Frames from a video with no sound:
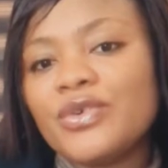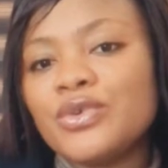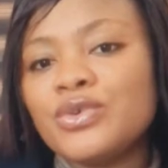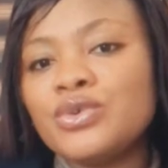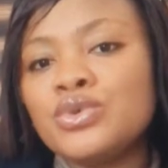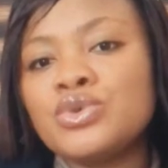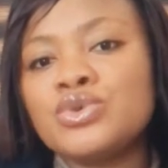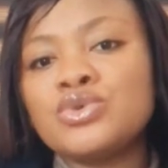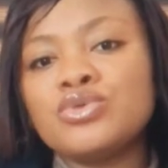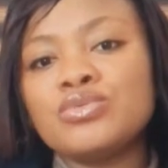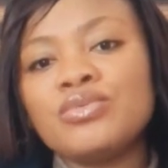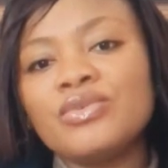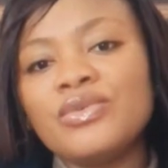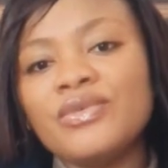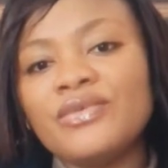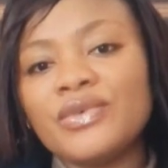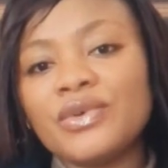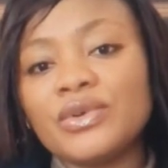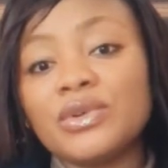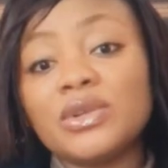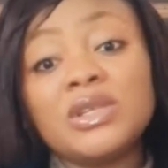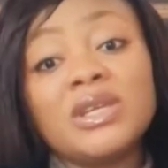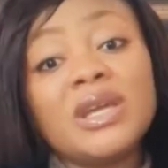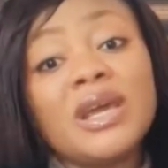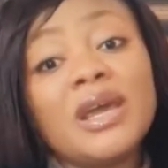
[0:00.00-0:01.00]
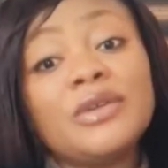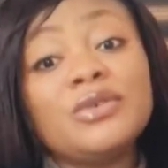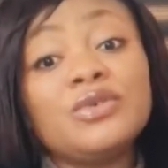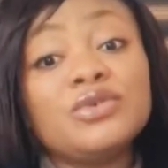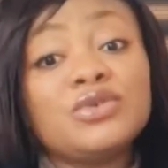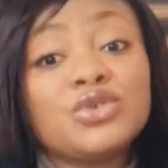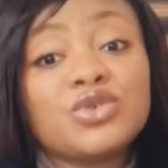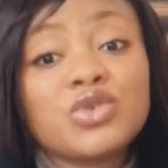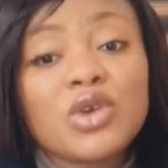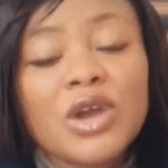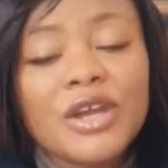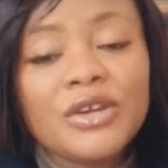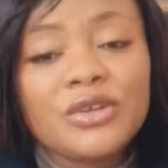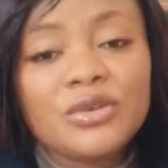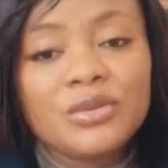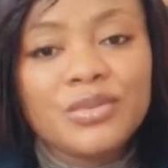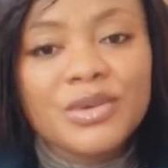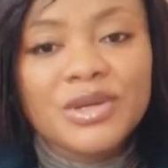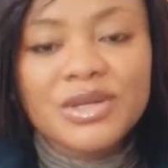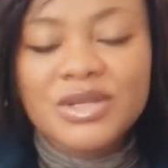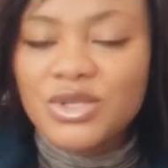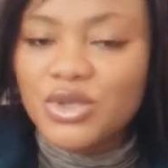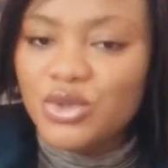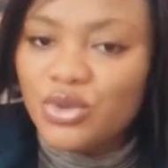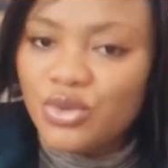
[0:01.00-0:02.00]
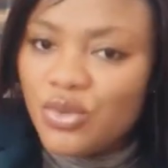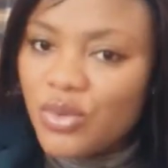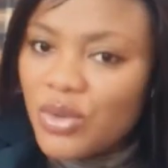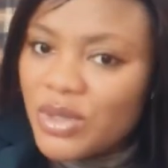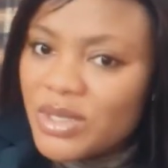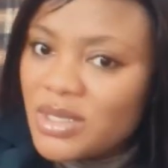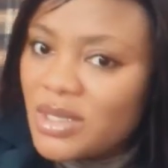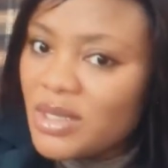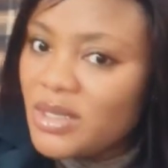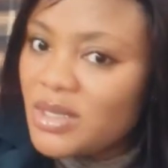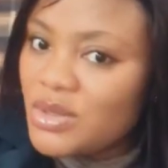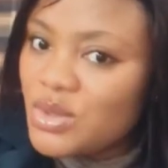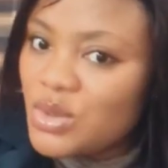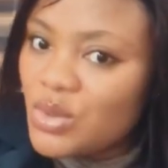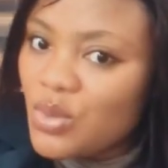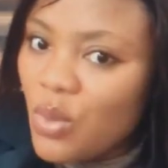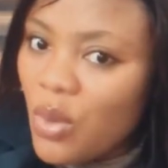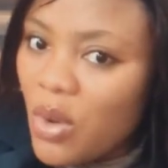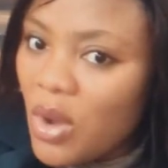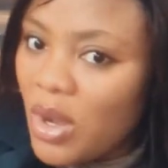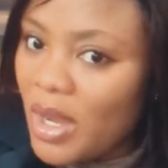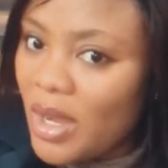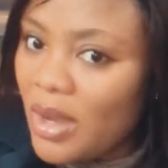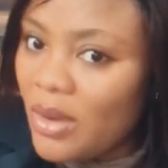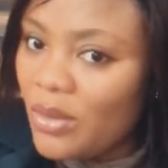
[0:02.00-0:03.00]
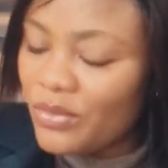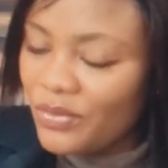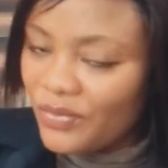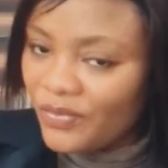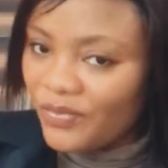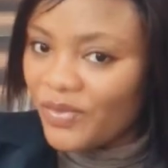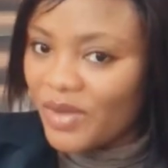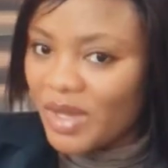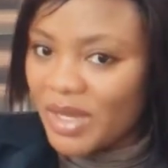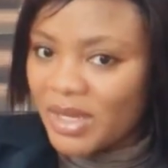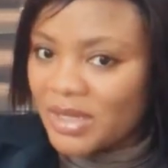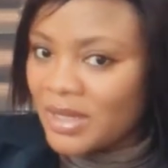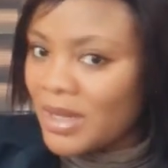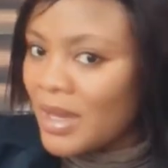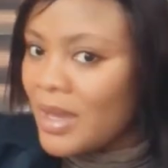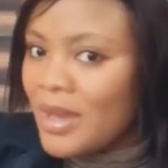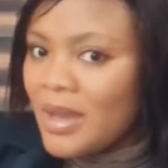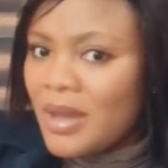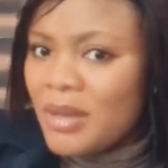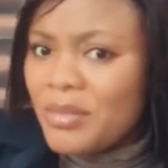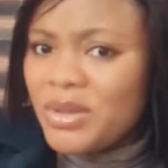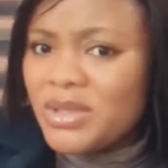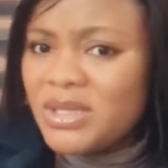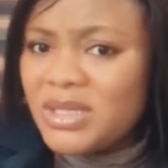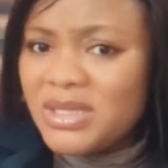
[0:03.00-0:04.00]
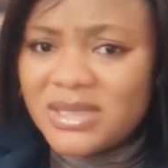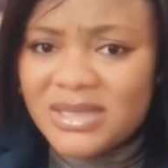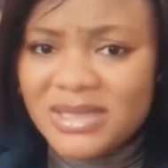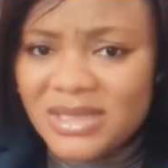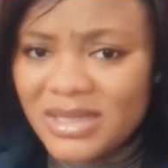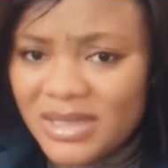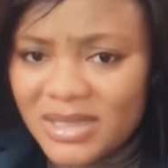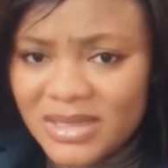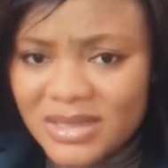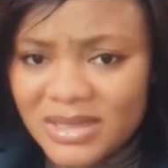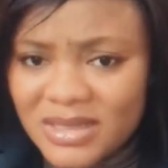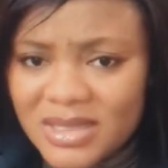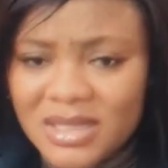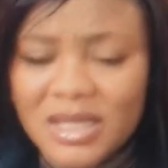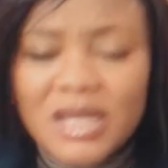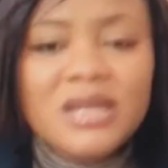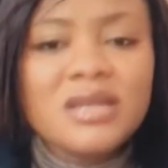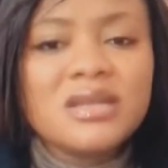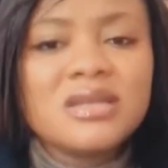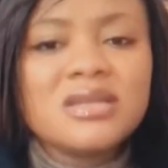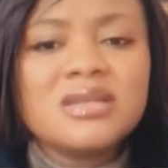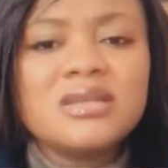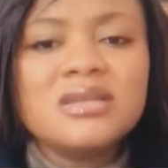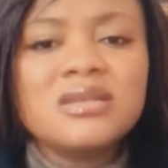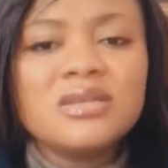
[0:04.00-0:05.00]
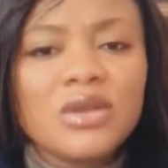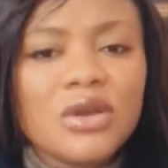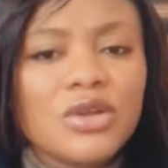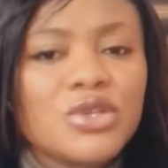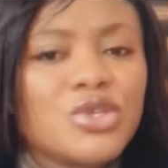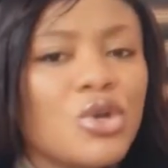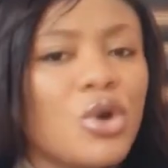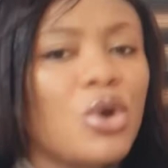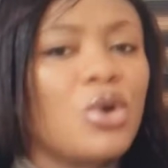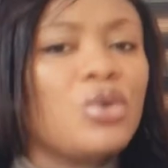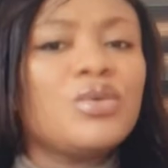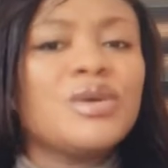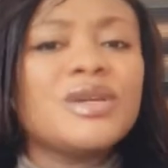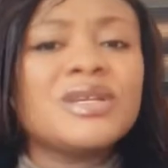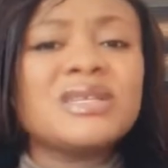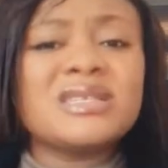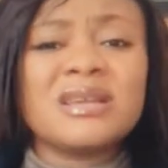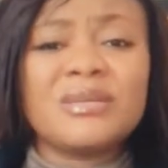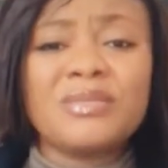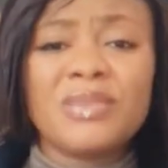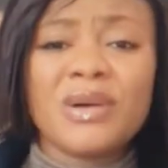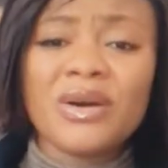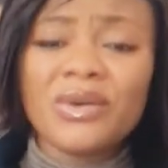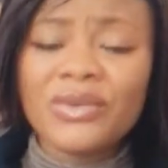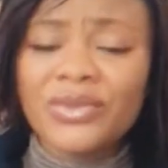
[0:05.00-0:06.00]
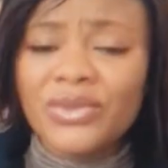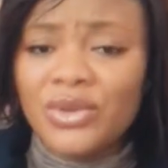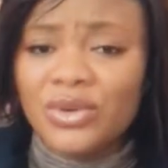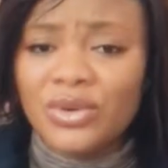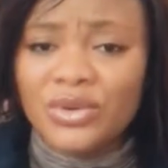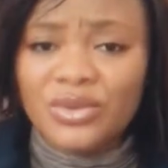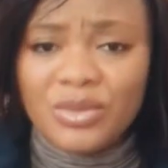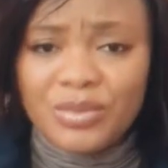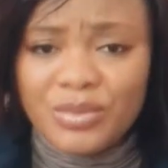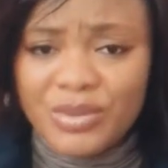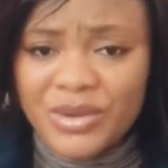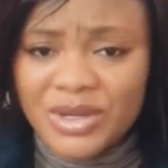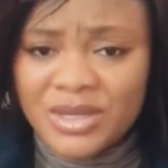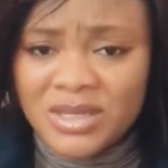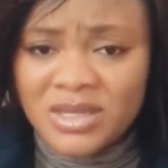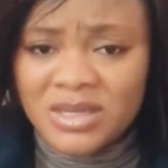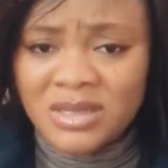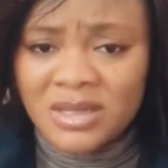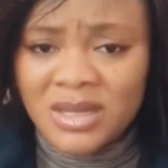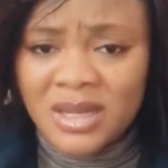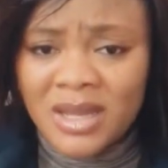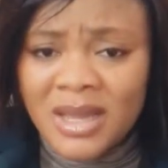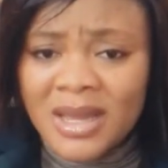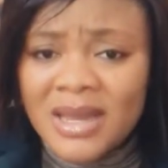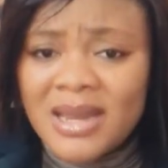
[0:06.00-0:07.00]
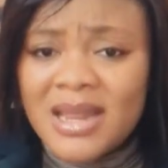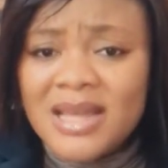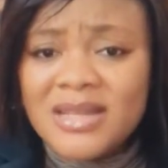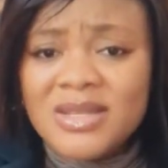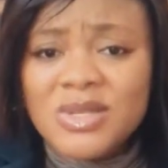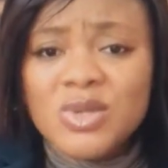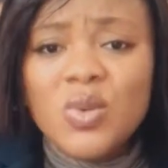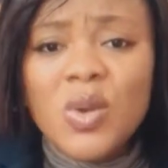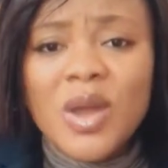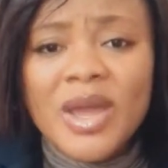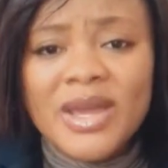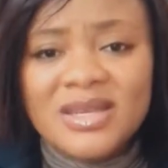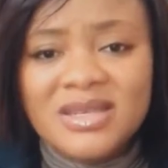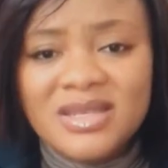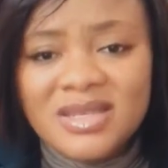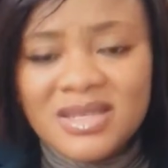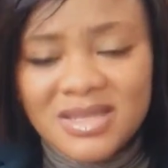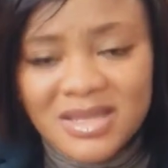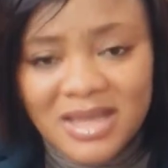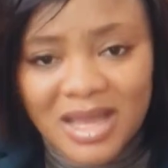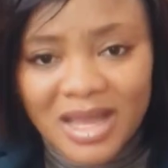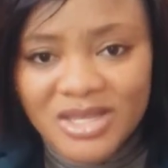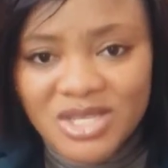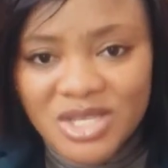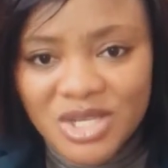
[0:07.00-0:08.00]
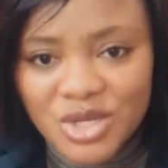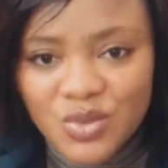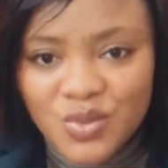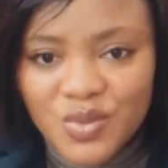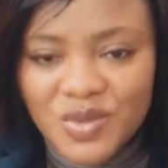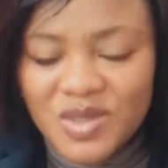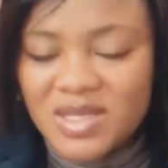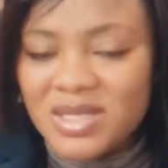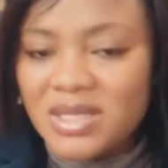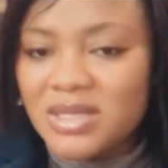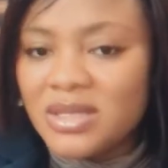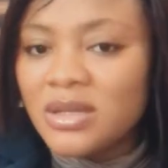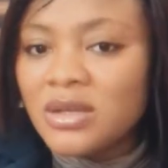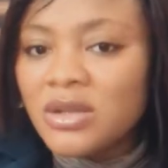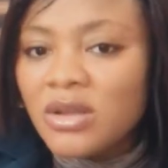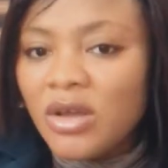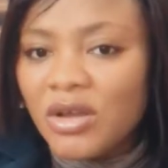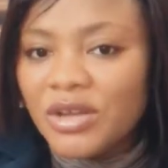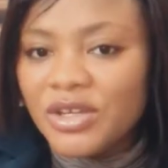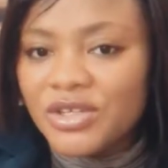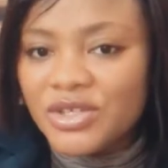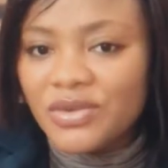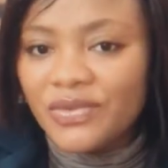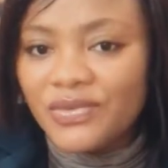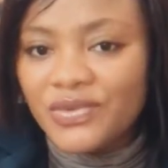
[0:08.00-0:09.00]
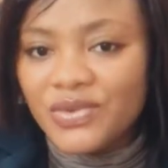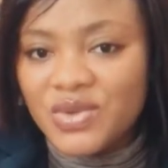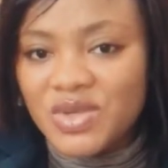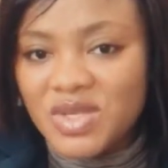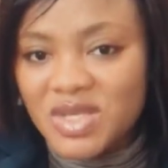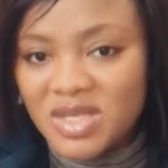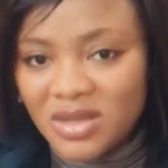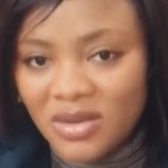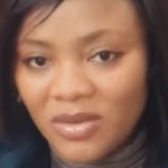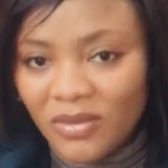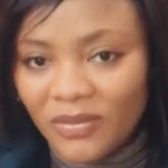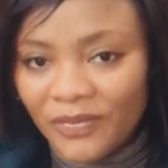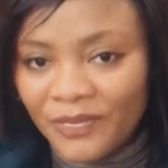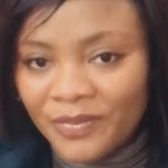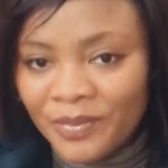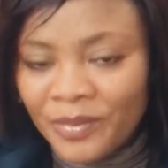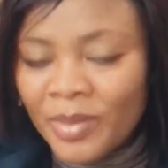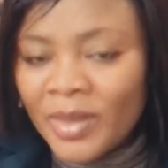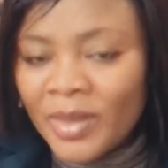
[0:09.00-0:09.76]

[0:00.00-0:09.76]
for you to move on. Yeah, you tried your best. You wanted it to work out fine, but it didn't. It is not always about the other person. That is why I started with the knowledge of yourself.